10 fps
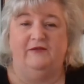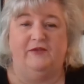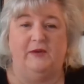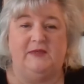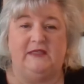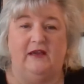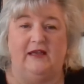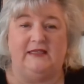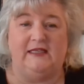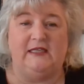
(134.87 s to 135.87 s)
from
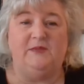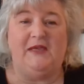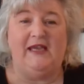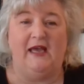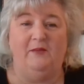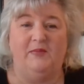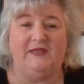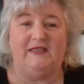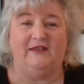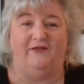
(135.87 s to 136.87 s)
6 p.m.
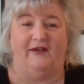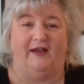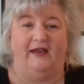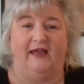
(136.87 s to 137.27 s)
Pacific.